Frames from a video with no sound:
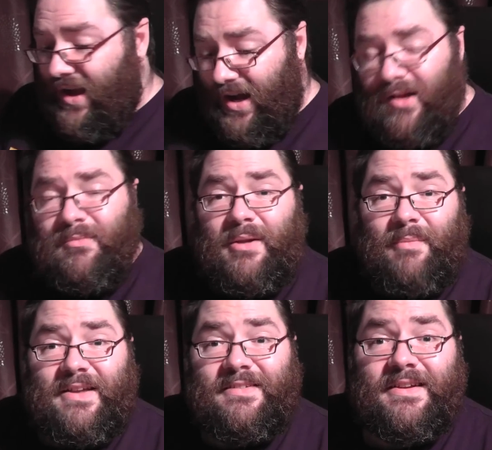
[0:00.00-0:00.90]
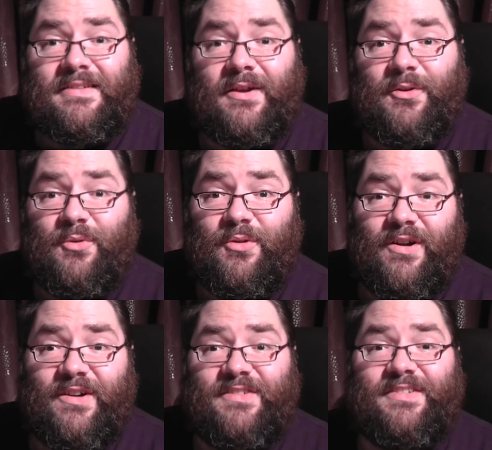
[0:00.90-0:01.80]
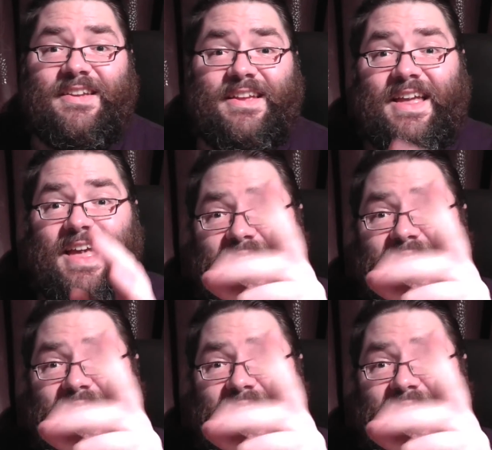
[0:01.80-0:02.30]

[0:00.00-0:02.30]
And I'm going to basically tell you all guys, I'm